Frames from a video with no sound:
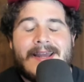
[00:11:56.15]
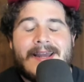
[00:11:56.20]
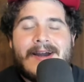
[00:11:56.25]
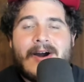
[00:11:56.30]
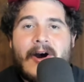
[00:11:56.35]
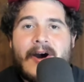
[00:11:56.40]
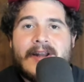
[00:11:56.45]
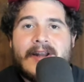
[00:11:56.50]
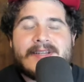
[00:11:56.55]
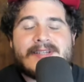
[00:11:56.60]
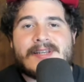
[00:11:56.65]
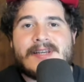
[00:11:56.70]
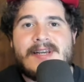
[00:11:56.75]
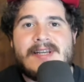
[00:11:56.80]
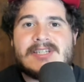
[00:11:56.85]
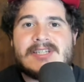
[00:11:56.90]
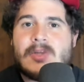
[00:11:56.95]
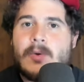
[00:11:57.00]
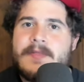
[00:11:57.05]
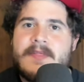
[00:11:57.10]
Honestly,
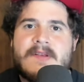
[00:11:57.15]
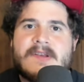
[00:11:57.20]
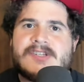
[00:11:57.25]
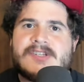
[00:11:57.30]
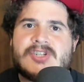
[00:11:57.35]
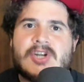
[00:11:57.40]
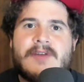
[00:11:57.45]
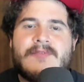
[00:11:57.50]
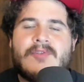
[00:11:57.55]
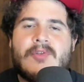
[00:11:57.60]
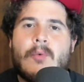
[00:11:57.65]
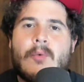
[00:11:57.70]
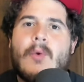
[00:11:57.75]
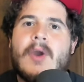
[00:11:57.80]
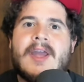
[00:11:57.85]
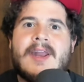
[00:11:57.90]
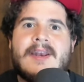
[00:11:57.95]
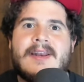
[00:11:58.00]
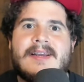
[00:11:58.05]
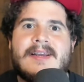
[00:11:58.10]
he's the one that deserved the
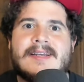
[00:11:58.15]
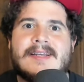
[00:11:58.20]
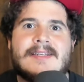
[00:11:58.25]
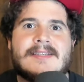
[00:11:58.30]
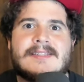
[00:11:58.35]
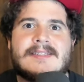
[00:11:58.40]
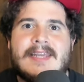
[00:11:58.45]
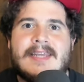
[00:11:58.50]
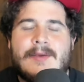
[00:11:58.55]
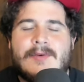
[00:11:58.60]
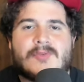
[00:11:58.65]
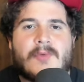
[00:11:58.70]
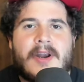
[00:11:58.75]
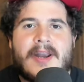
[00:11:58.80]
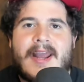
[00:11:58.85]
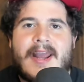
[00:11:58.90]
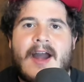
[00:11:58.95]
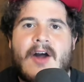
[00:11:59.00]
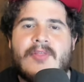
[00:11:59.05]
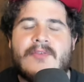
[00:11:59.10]
win because he was
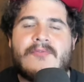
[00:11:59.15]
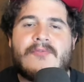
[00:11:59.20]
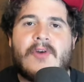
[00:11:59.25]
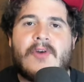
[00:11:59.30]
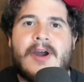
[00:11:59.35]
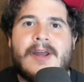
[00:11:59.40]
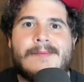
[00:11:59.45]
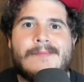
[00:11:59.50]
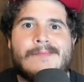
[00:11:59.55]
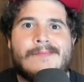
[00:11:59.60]
running out in the front